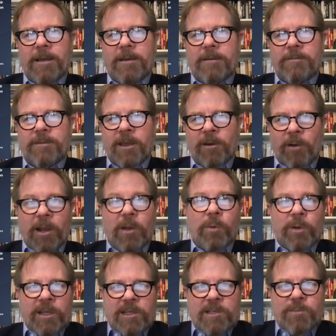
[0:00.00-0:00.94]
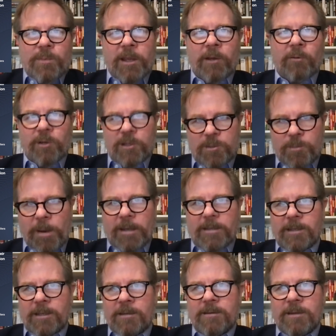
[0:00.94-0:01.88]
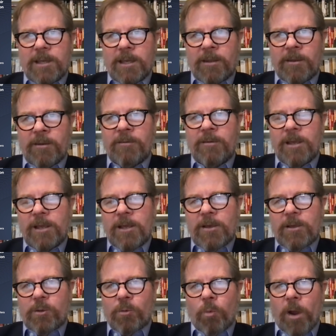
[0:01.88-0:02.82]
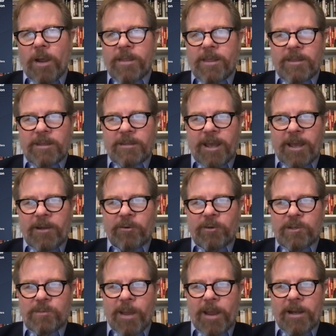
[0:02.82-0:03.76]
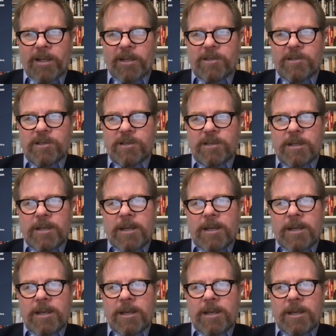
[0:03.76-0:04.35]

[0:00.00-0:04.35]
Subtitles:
their equities being respected in the way that the data is managed.